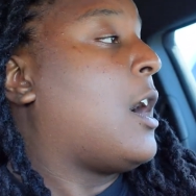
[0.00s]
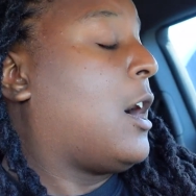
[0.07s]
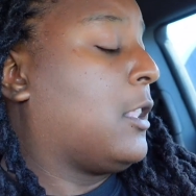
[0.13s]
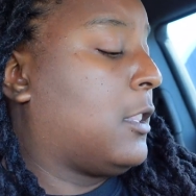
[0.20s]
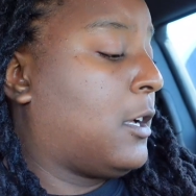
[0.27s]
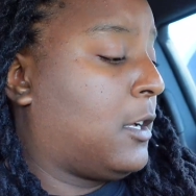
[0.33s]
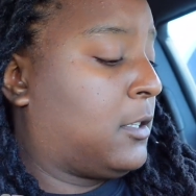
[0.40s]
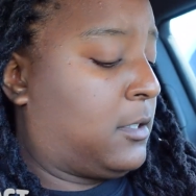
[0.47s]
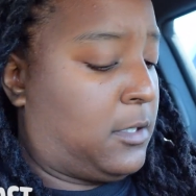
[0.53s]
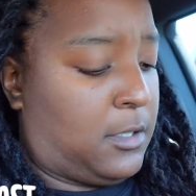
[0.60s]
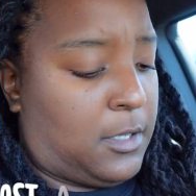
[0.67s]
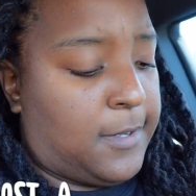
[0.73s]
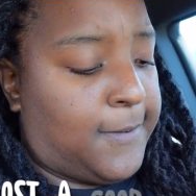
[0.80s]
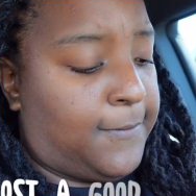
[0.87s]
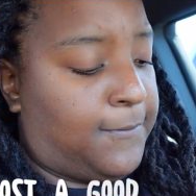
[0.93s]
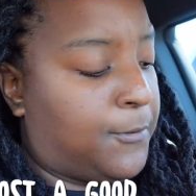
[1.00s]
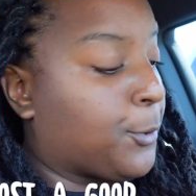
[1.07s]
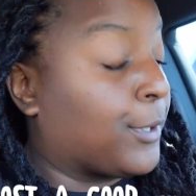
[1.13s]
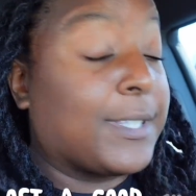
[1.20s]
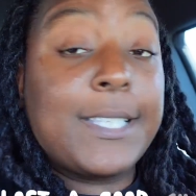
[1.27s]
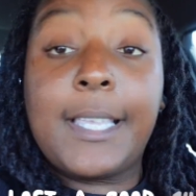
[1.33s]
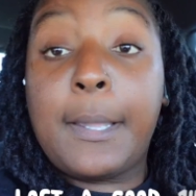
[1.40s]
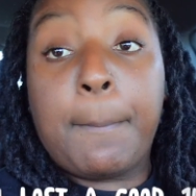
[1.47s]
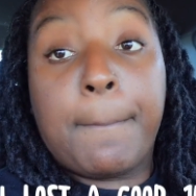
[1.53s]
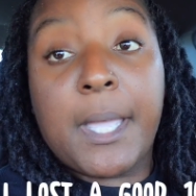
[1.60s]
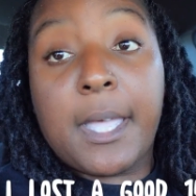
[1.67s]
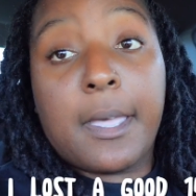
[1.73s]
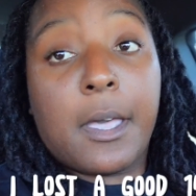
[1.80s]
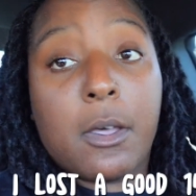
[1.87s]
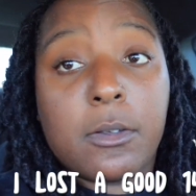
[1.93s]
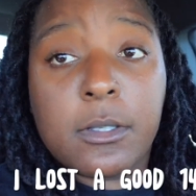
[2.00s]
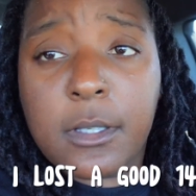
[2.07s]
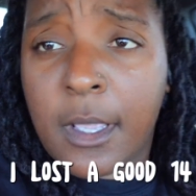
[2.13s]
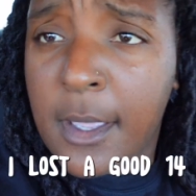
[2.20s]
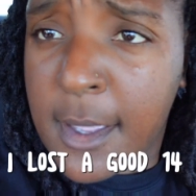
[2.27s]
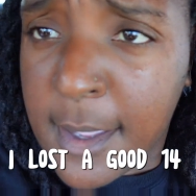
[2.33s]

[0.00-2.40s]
I lost a good 14 pounds.